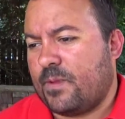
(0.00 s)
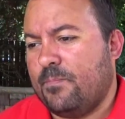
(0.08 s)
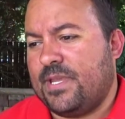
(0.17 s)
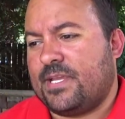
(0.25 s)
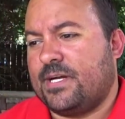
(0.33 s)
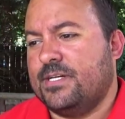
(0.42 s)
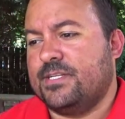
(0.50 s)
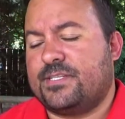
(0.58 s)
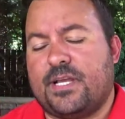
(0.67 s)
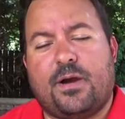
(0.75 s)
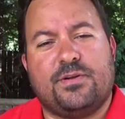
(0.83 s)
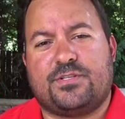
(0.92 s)

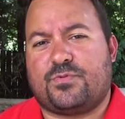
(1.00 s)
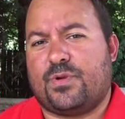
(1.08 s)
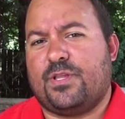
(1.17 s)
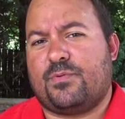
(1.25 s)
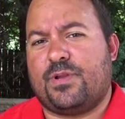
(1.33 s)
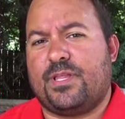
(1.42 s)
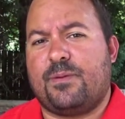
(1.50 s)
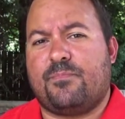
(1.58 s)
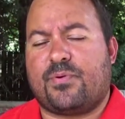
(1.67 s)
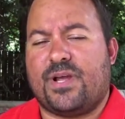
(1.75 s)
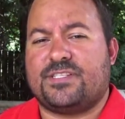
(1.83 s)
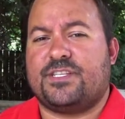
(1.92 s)
because I was really, really
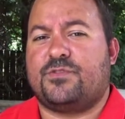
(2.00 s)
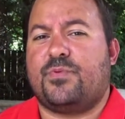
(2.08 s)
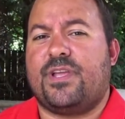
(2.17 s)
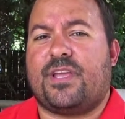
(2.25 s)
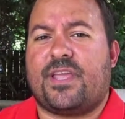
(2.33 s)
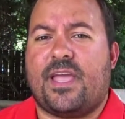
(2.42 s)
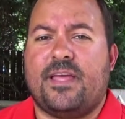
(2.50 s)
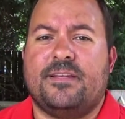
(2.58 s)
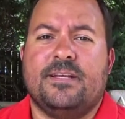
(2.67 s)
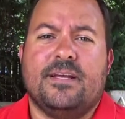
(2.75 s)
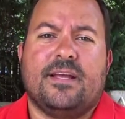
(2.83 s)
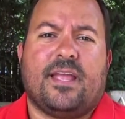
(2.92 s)
impressed this week
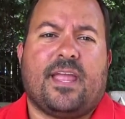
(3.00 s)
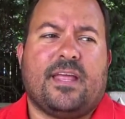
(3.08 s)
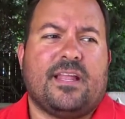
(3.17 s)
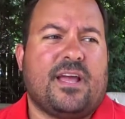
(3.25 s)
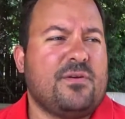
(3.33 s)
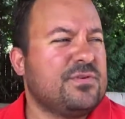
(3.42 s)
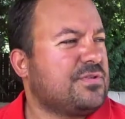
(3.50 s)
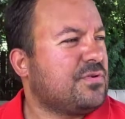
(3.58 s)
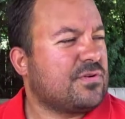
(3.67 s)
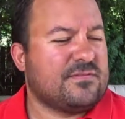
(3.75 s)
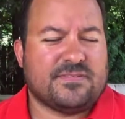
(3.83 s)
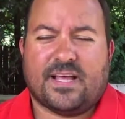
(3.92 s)
again, and it was
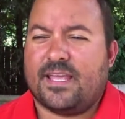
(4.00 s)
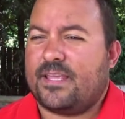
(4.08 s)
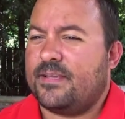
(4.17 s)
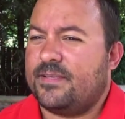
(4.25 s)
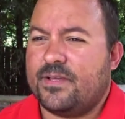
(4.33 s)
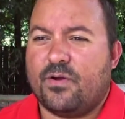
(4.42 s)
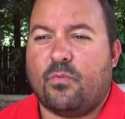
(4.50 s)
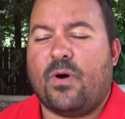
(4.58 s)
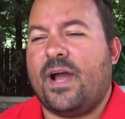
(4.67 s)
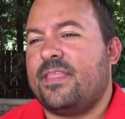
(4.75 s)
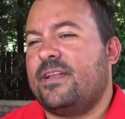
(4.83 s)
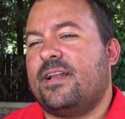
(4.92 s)
sort of like,
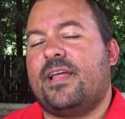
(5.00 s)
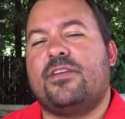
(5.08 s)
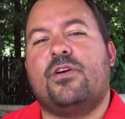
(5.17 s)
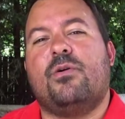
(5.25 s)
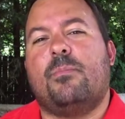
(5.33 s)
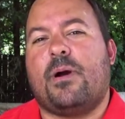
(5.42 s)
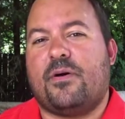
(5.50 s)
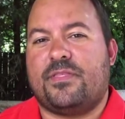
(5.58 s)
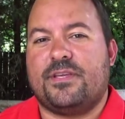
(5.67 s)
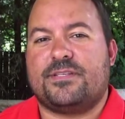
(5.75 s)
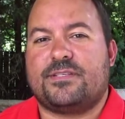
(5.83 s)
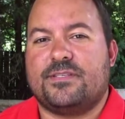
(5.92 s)
why didn't I know about
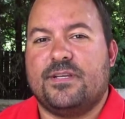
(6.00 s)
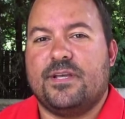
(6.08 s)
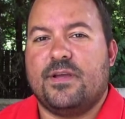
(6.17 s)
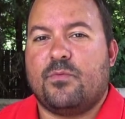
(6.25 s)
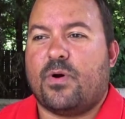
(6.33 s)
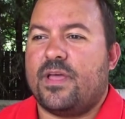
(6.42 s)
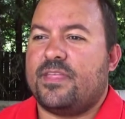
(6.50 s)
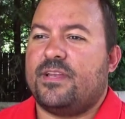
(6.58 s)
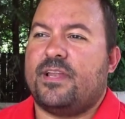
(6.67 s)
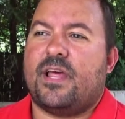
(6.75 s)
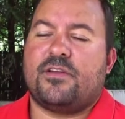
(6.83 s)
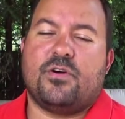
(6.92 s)
this? Why
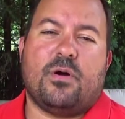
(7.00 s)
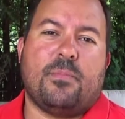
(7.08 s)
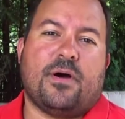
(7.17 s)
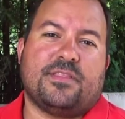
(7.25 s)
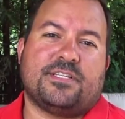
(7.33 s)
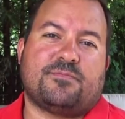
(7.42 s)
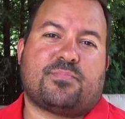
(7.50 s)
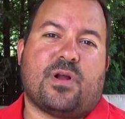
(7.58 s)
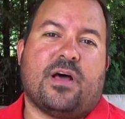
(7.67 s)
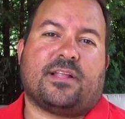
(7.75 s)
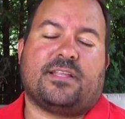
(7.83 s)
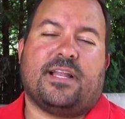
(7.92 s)
didn't I know about this
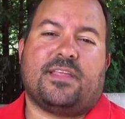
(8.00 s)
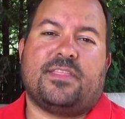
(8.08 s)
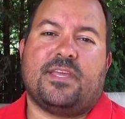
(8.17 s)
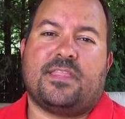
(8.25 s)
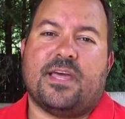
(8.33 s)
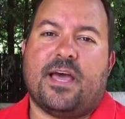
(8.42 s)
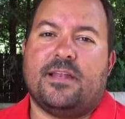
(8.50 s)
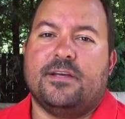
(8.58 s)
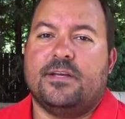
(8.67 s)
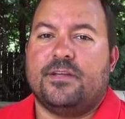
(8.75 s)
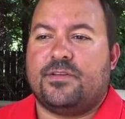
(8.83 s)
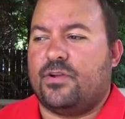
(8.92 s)
product? And I think that,
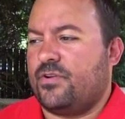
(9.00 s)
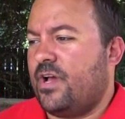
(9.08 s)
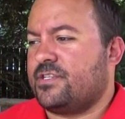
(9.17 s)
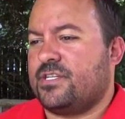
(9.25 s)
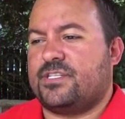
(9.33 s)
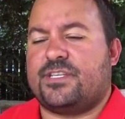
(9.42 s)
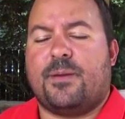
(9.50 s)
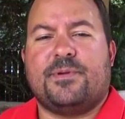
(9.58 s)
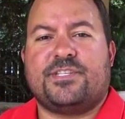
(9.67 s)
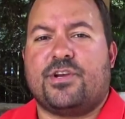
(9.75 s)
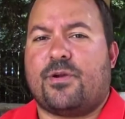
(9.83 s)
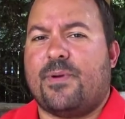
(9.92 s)
not just
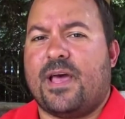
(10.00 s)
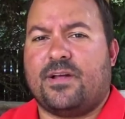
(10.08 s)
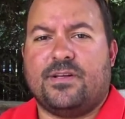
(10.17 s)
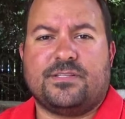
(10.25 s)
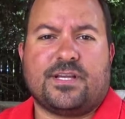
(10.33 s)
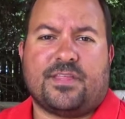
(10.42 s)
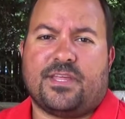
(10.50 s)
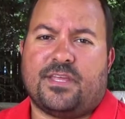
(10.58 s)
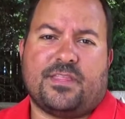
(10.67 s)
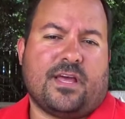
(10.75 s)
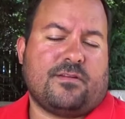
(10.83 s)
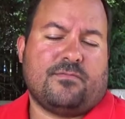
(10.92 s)
MSCRM add-ons, I
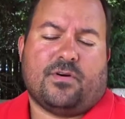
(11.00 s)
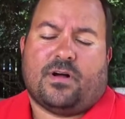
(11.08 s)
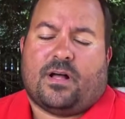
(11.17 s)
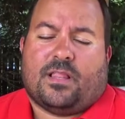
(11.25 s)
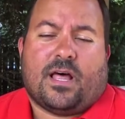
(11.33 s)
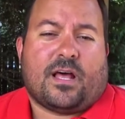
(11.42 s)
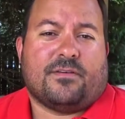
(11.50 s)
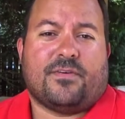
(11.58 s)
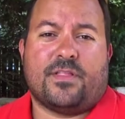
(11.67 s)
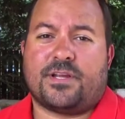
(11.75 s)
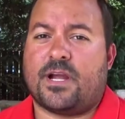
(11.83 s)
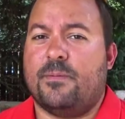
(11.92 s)
think that a lot of
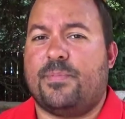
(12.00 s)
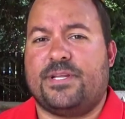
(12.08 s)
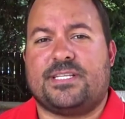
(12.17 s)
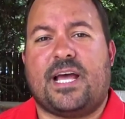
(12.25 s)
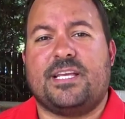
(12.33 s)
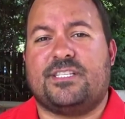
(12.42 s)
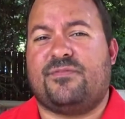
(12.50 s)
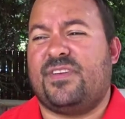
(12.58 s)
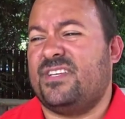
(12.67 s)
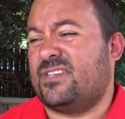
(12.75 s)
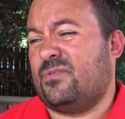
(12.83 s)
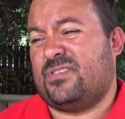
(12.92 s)
other companies,
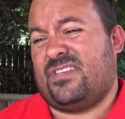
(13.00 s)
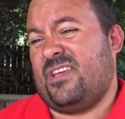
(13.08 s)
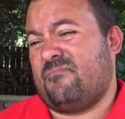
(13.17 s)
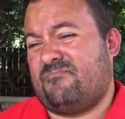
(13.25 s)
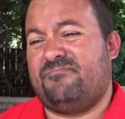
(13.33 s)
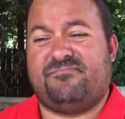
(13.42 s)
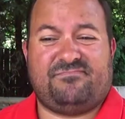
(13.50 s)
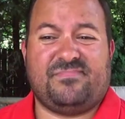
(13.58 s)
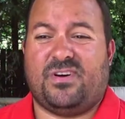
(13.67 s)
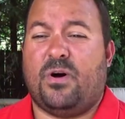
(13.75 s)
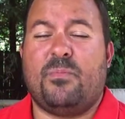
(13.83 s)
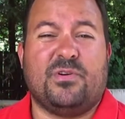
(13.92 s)
ISVs, I would say
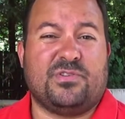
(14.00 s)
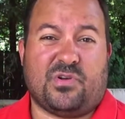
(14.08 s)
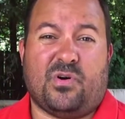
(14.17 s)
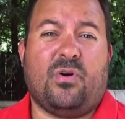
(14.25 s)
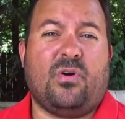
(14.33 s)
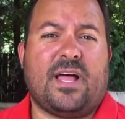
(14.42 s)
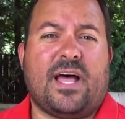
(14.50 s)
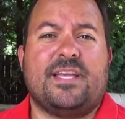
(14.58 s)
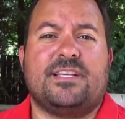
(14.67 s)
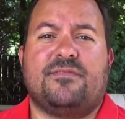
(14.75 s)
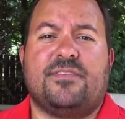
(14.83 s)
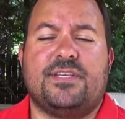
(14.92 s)
almost all
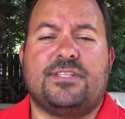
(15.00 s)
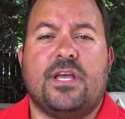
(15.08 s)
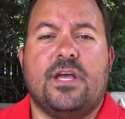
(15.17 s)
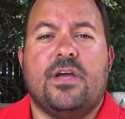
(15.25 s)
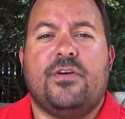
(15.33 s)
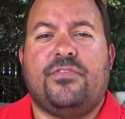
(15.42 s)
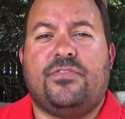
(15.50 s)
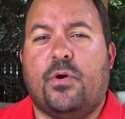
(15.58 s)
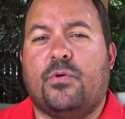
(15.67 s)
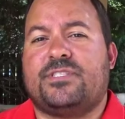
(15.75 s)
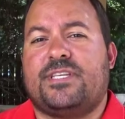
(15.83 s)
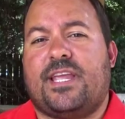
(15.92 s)
ISVs
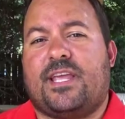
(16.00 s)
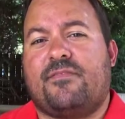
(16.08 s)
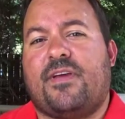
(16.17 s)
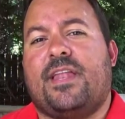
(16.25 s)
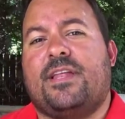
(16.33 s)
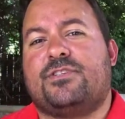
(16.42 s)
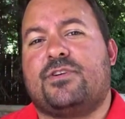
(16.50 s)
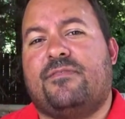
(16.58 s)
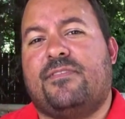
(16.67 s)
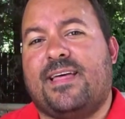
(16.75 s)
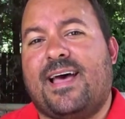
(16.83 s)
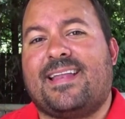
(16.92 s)
don't take advantage
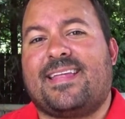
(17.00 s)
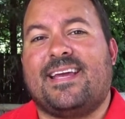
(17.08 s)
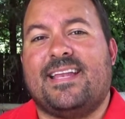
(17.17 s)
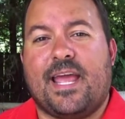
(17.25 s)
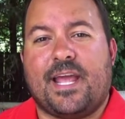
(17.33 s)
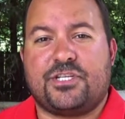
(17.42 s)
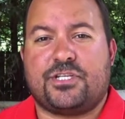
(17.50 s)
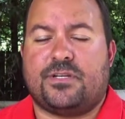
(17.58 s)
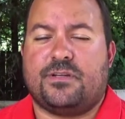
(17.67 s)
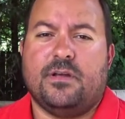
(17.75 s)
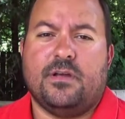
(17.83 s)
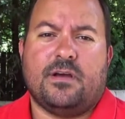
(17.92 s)
of that
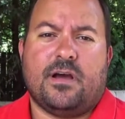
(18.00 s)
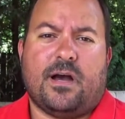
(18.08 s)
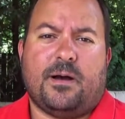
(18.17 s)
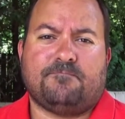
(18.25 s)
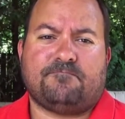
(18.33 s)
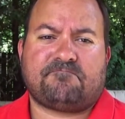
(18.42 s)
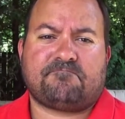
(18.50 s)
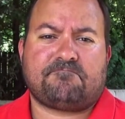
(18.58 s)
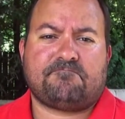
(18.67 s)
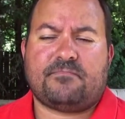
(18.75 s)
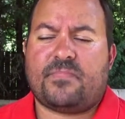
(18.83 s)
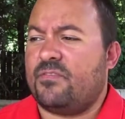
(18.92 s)
connection.
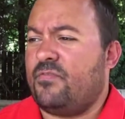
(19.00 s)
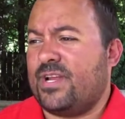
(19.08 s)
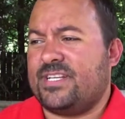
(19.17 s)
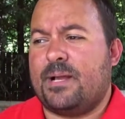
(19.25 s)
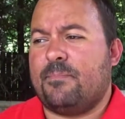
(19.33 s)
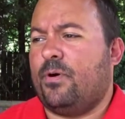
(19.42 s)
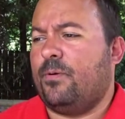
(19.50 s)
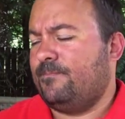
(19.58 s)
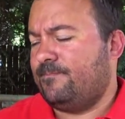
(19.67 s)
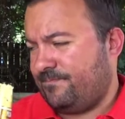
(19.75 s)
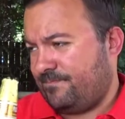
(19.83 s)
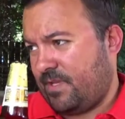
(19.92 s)
For example,
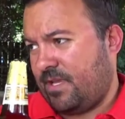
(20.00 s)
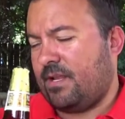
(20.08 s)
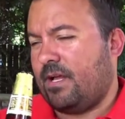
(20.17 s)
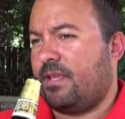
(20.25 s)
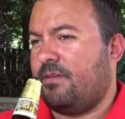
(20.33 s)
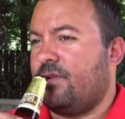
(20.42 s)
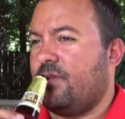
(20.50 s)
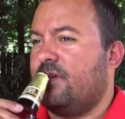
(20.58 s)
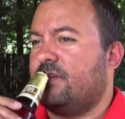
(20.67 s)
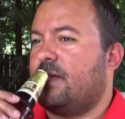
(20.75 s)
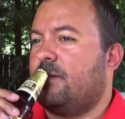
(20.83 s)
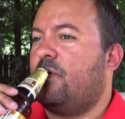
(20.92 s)
and I'll give you another
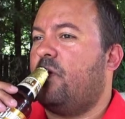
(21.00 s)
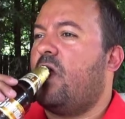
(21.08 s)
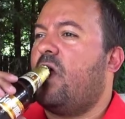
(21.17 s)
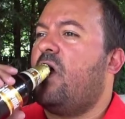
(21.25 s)
example.